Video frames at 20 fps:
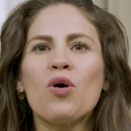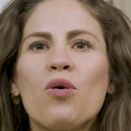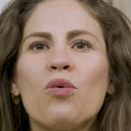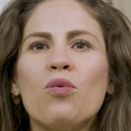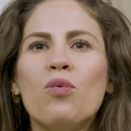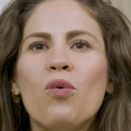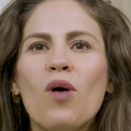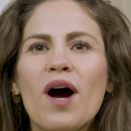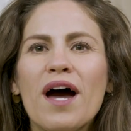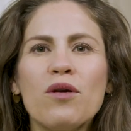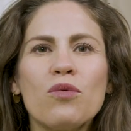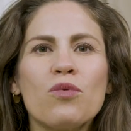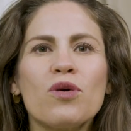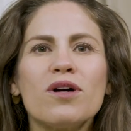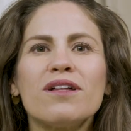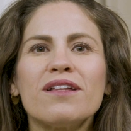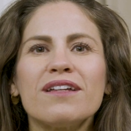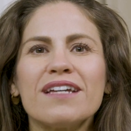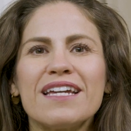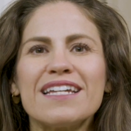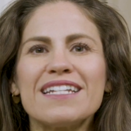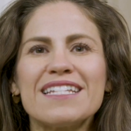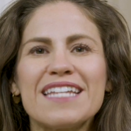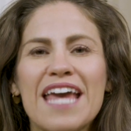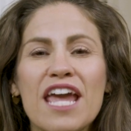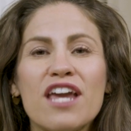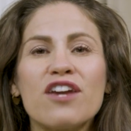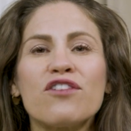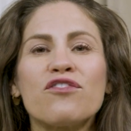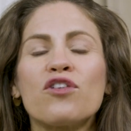What will it
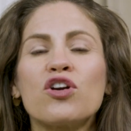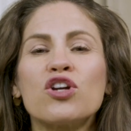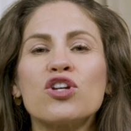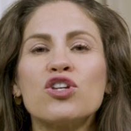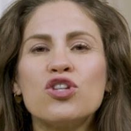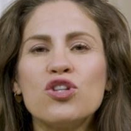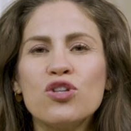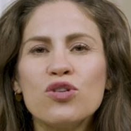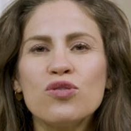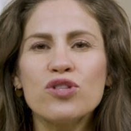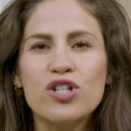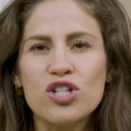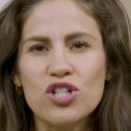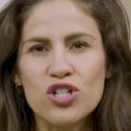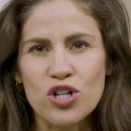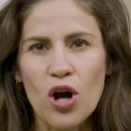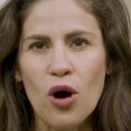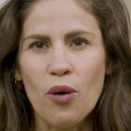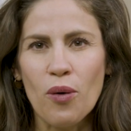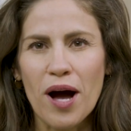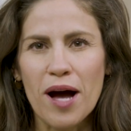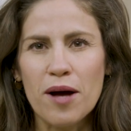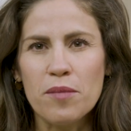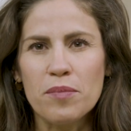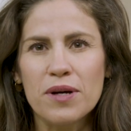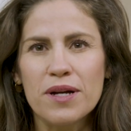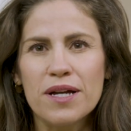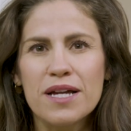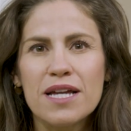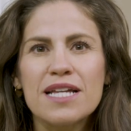take for you to show up,
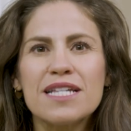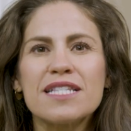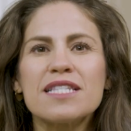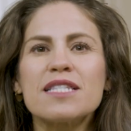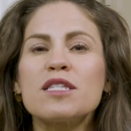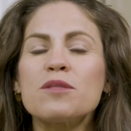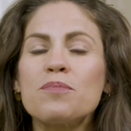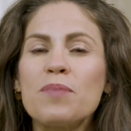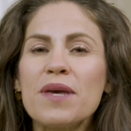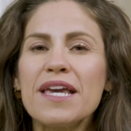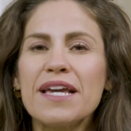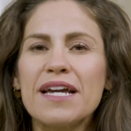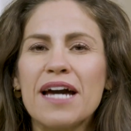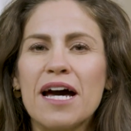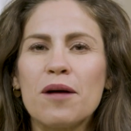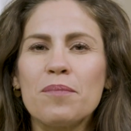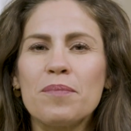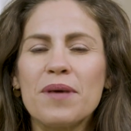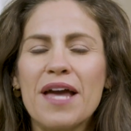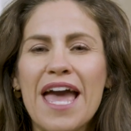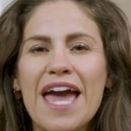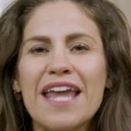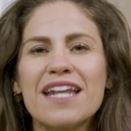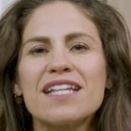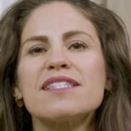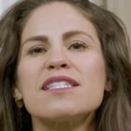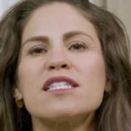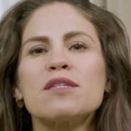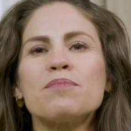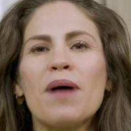speak up, and
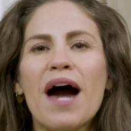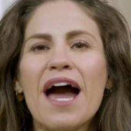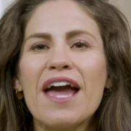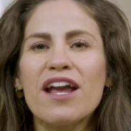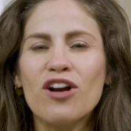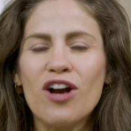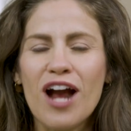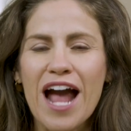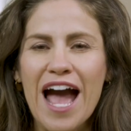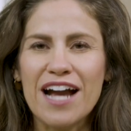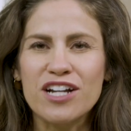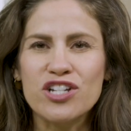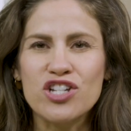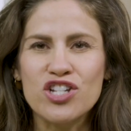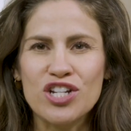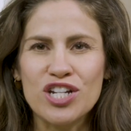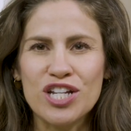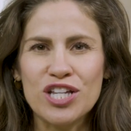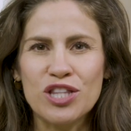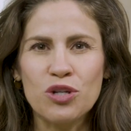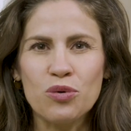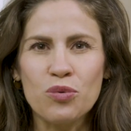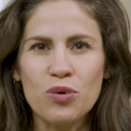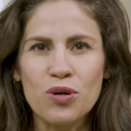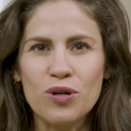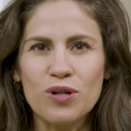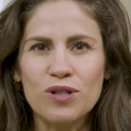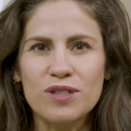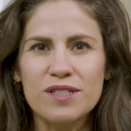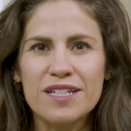inspire action in the
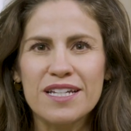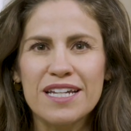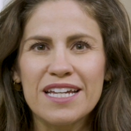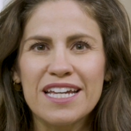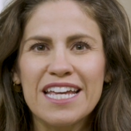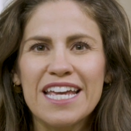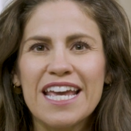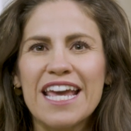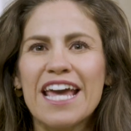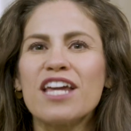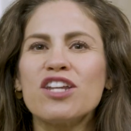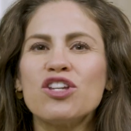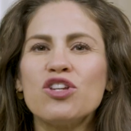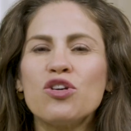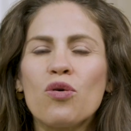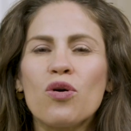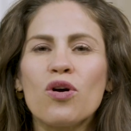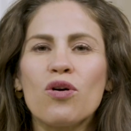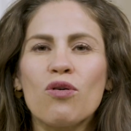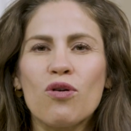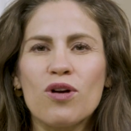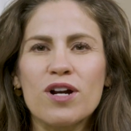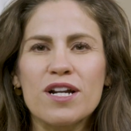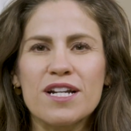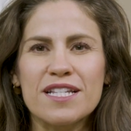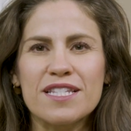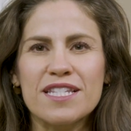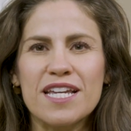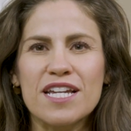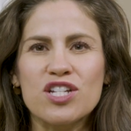world, in your
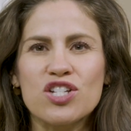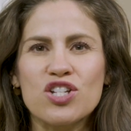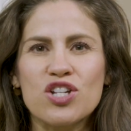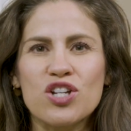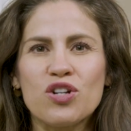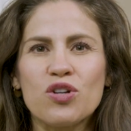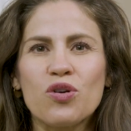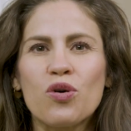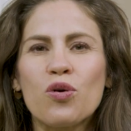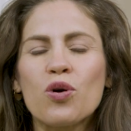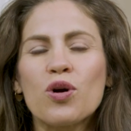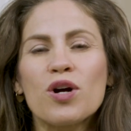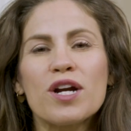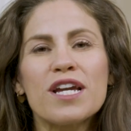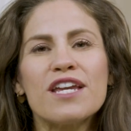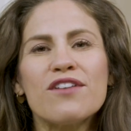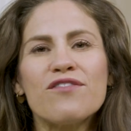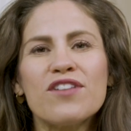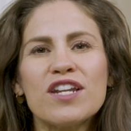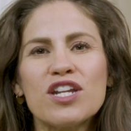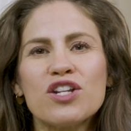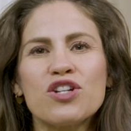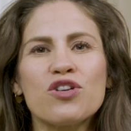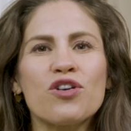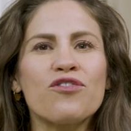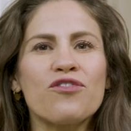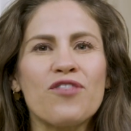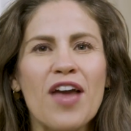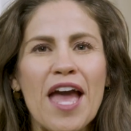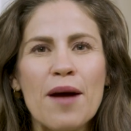organization, or even in your
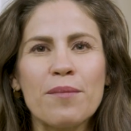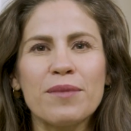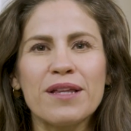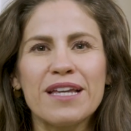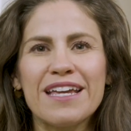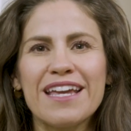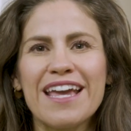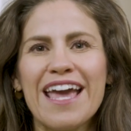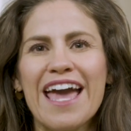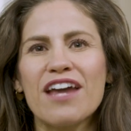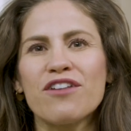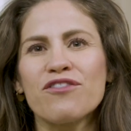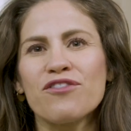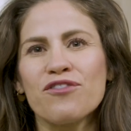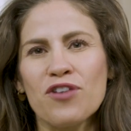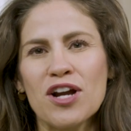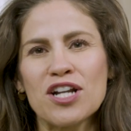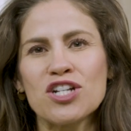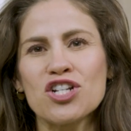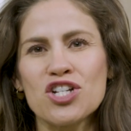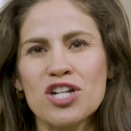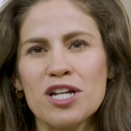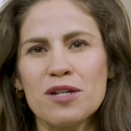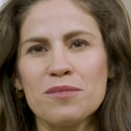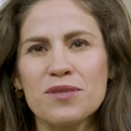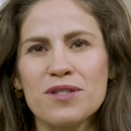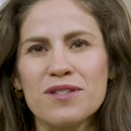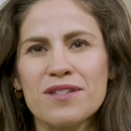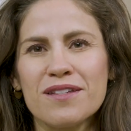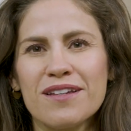family and
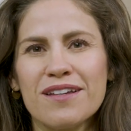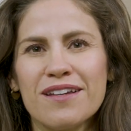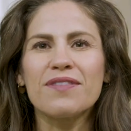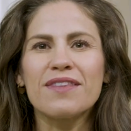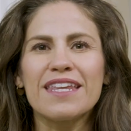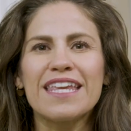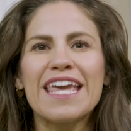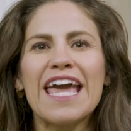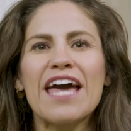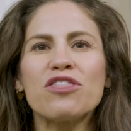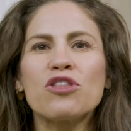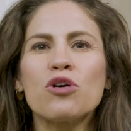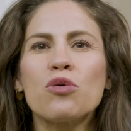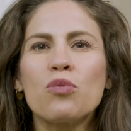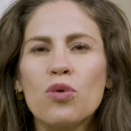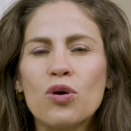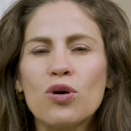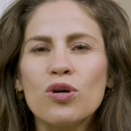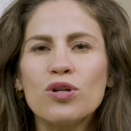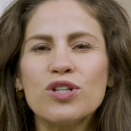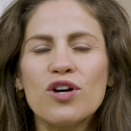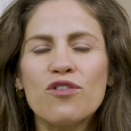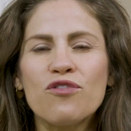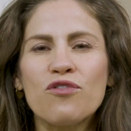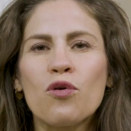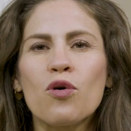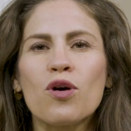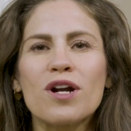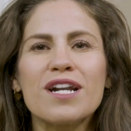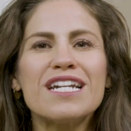friendships? Can the world
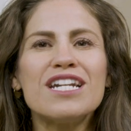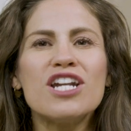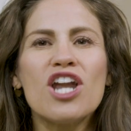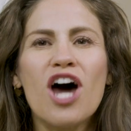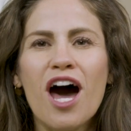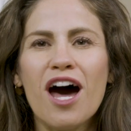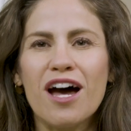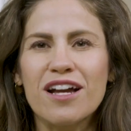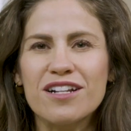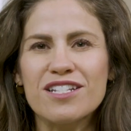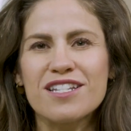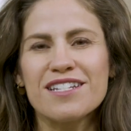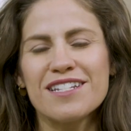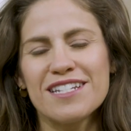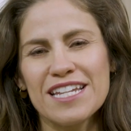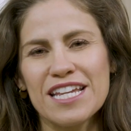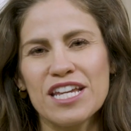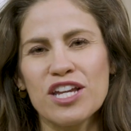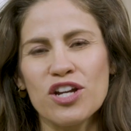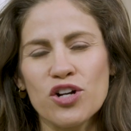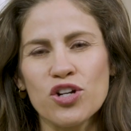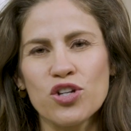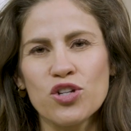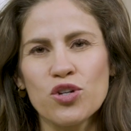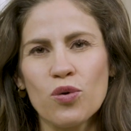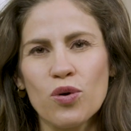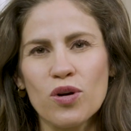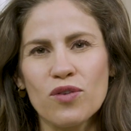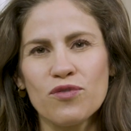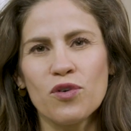afford not to hear
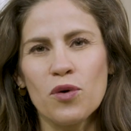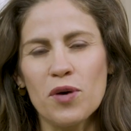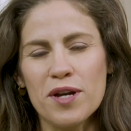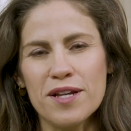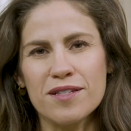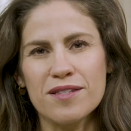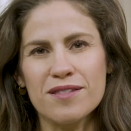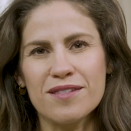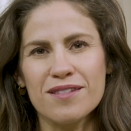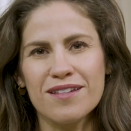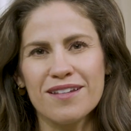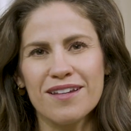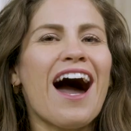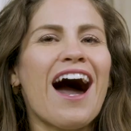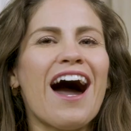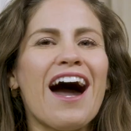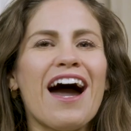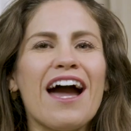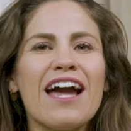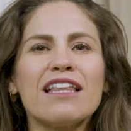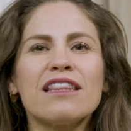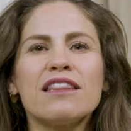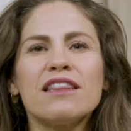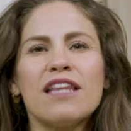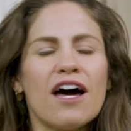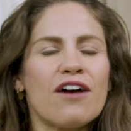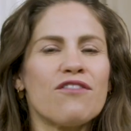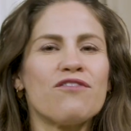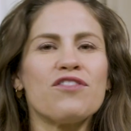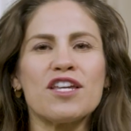your voice?" I
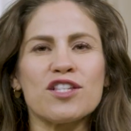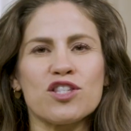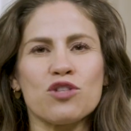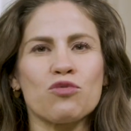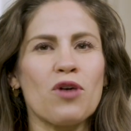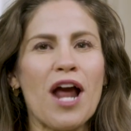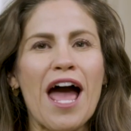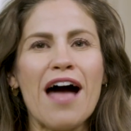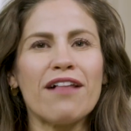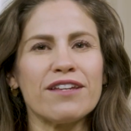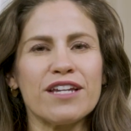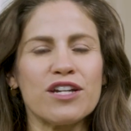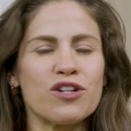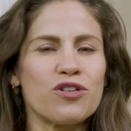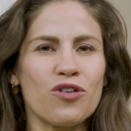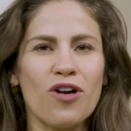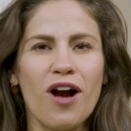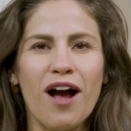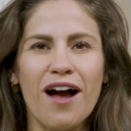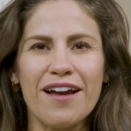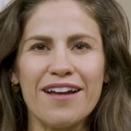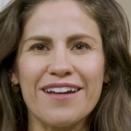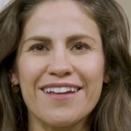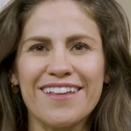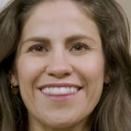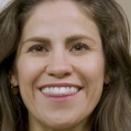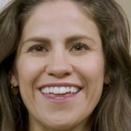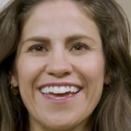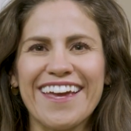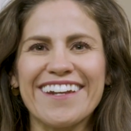love this rally cry
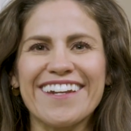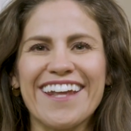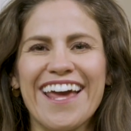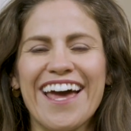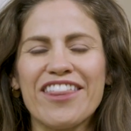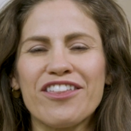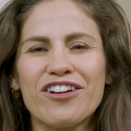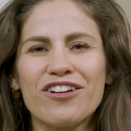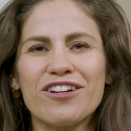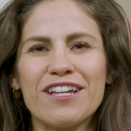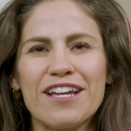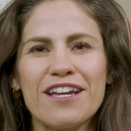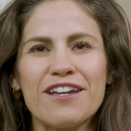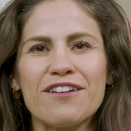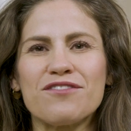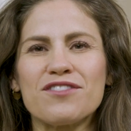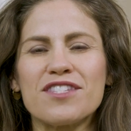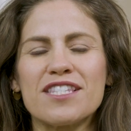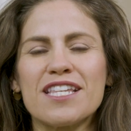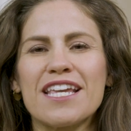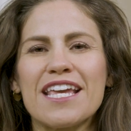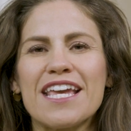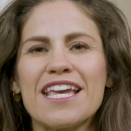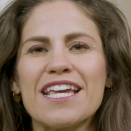that Heather gives.